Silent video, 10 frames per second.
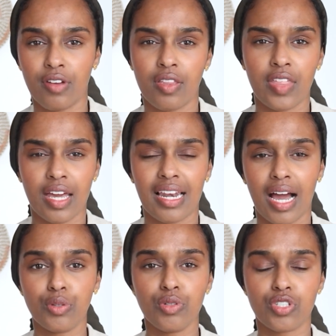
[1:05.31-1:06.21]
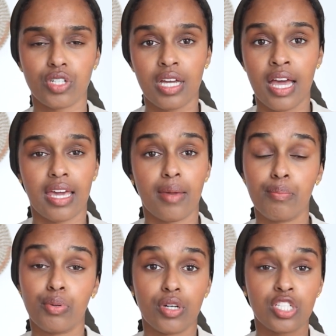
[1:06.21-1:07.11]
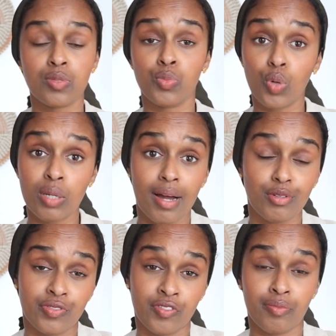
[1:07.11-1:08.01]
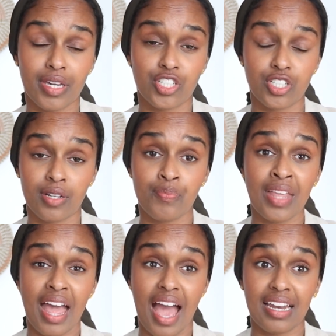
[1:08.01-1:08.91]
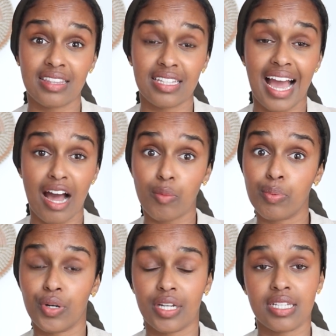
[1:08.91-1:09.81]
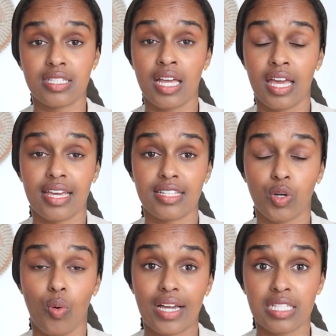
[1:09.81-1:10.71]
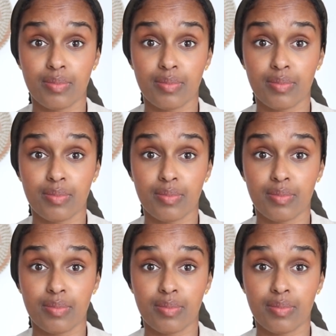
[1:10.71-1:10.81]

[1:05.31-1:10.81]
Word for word: They, they allow you to input a small amount of information and the output is, is quite